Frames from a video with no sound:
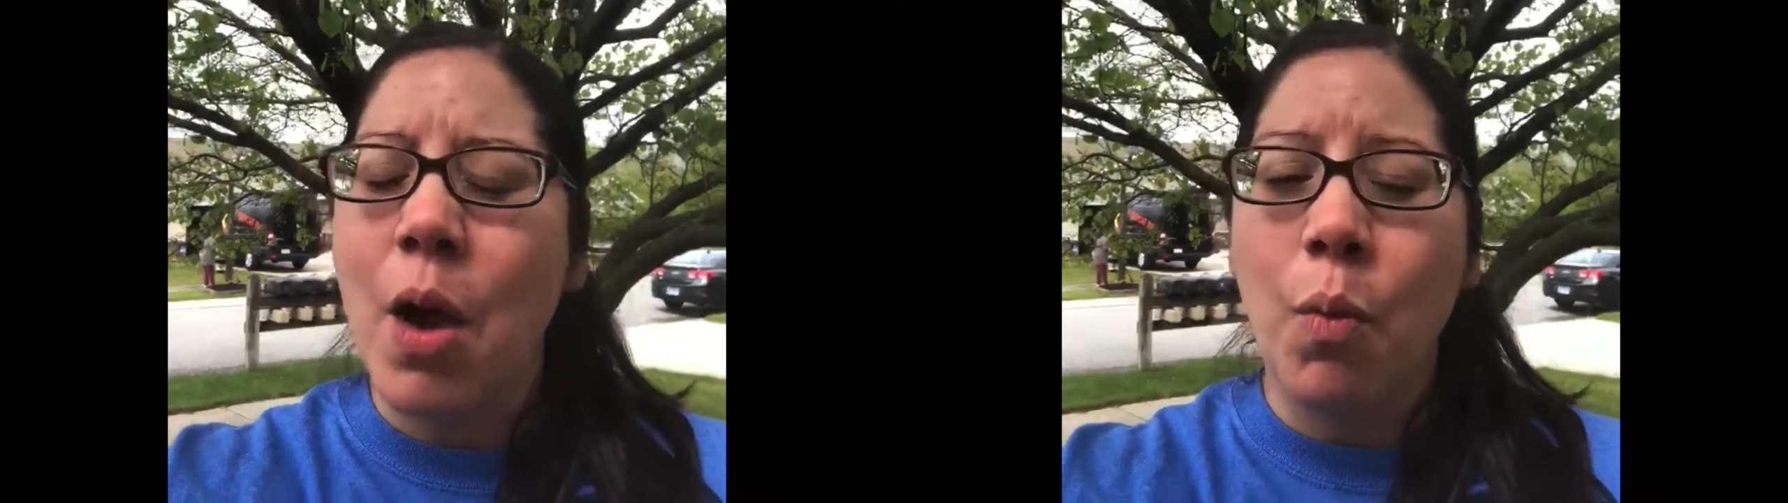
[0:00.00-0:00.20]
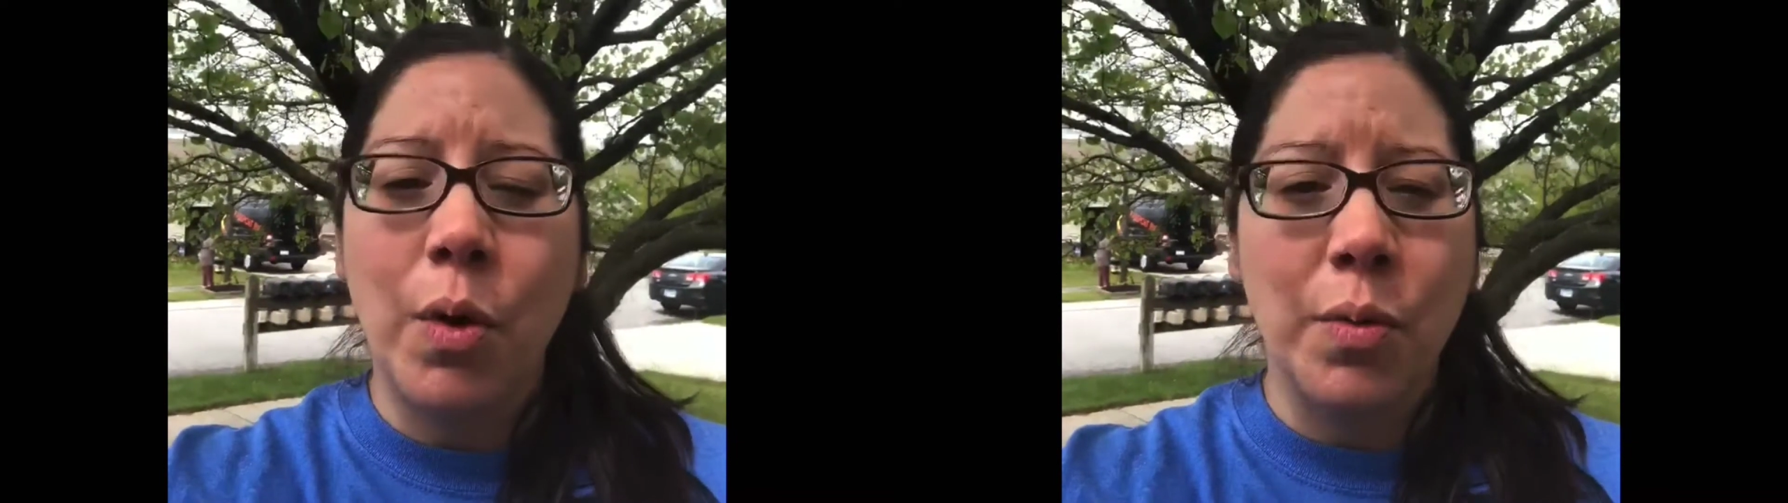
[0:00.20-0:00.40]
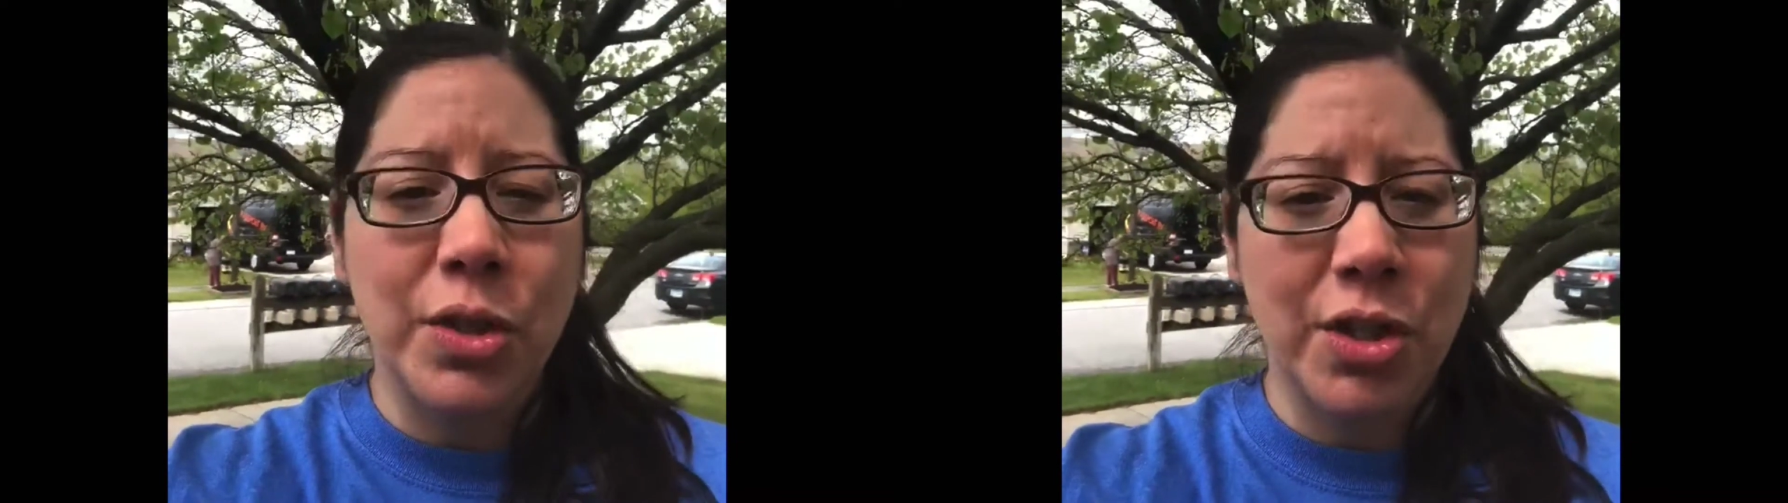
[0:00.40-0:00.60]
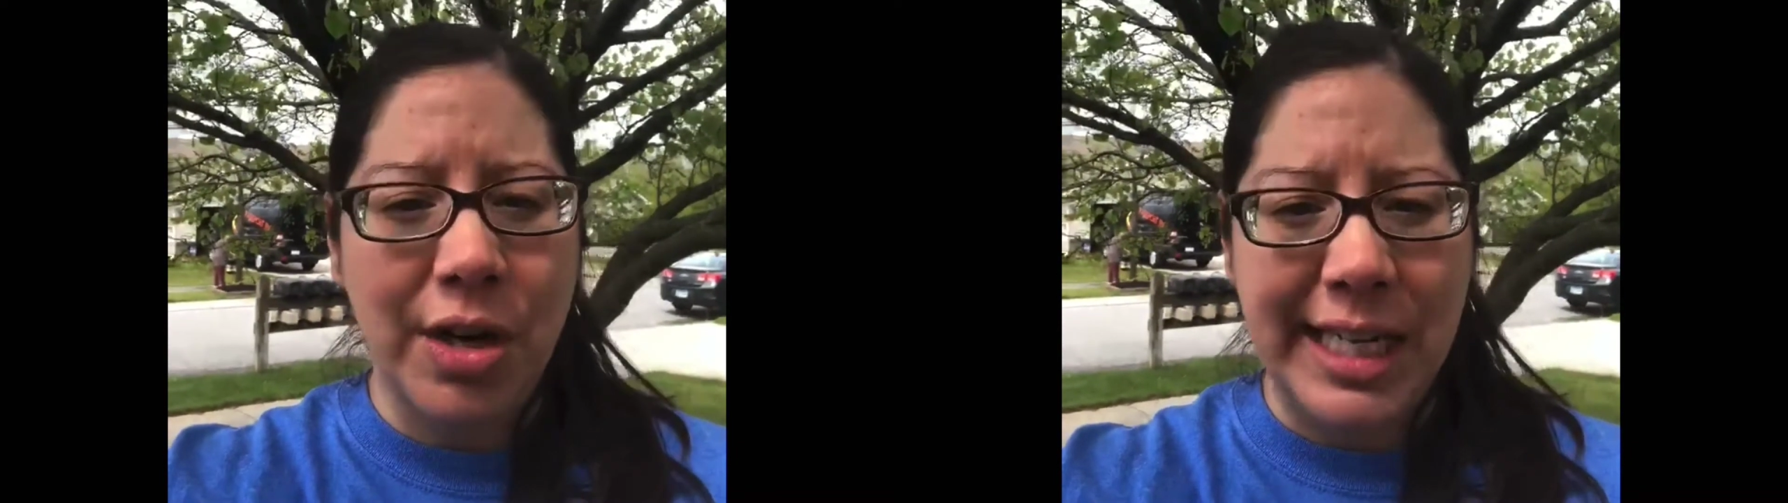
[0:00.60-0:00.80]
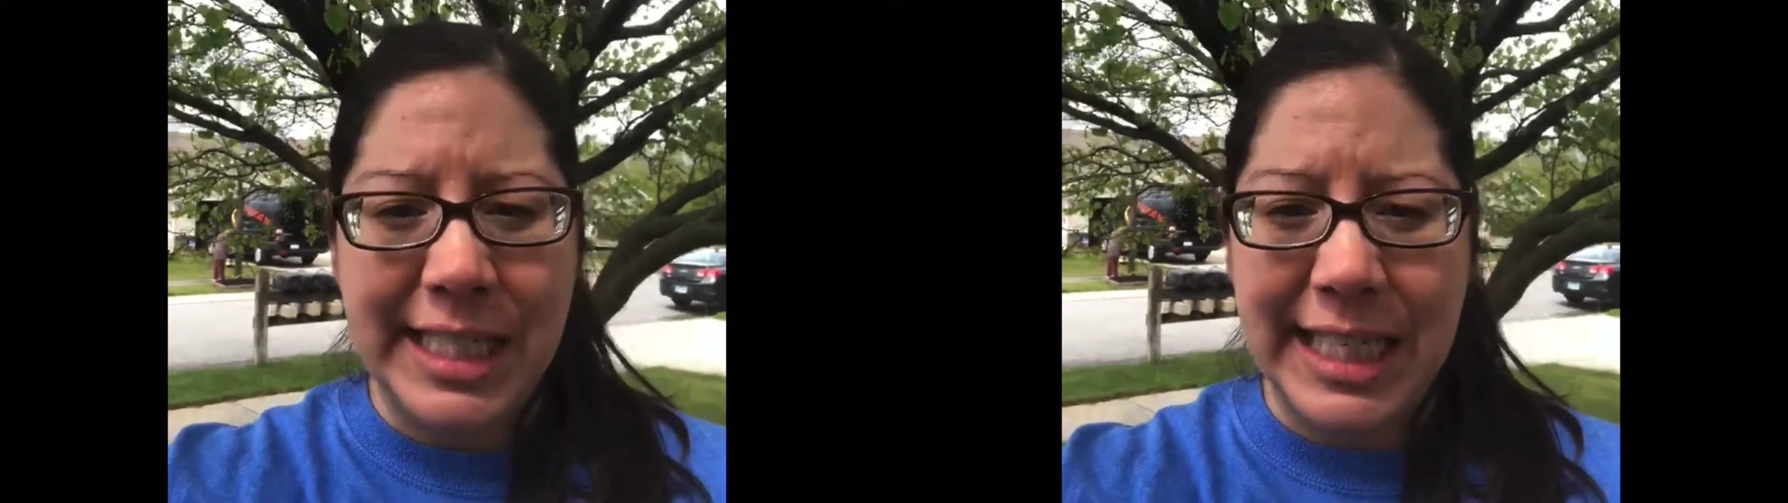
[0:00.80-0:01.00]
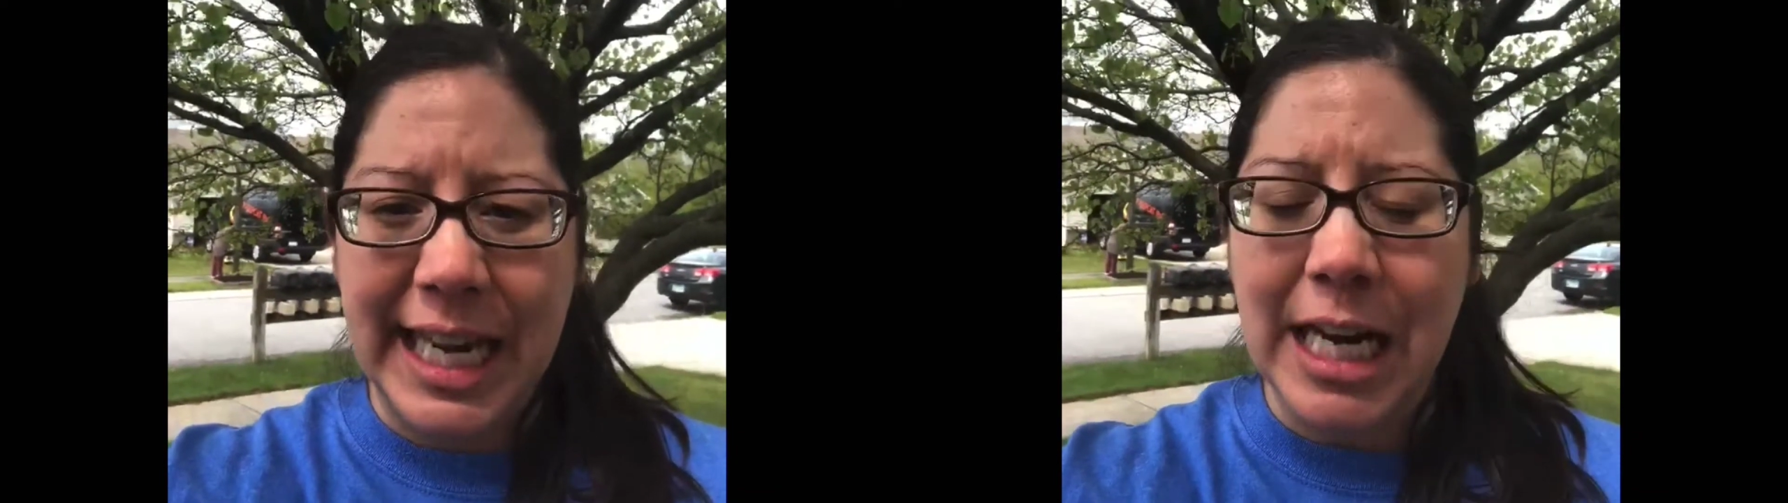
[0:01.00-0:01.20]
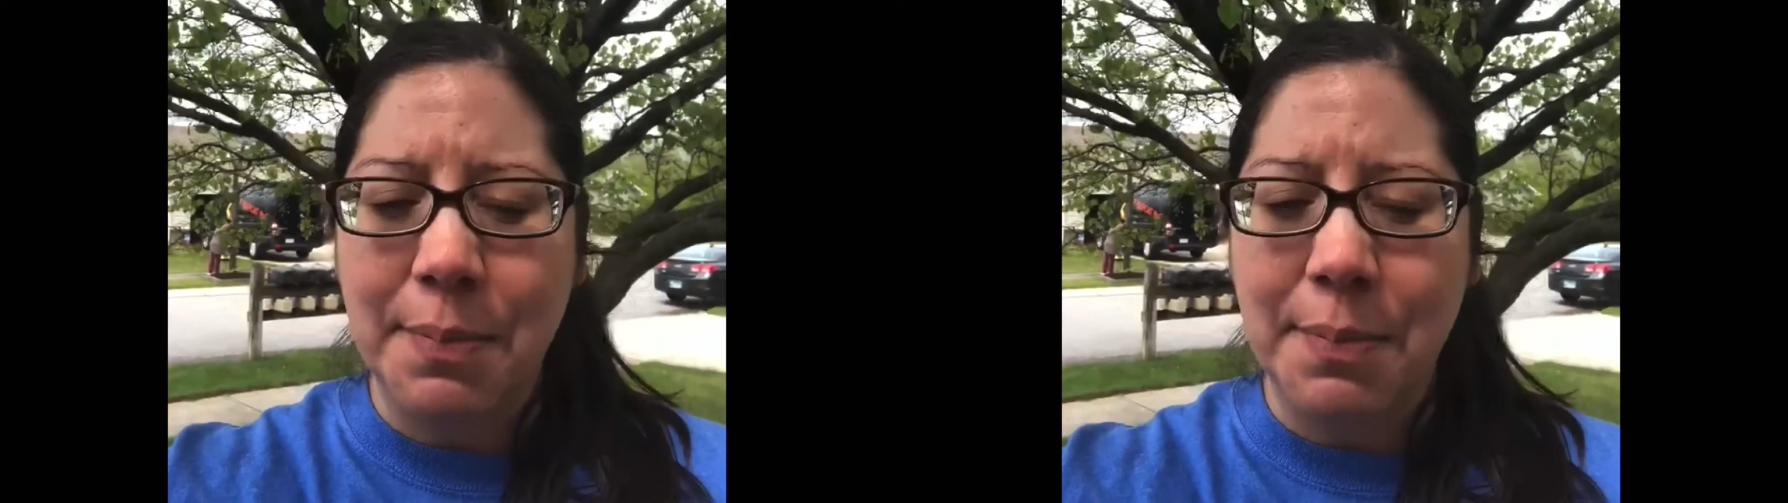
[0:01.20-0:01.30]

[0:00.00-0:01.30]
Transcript: when we're starting to get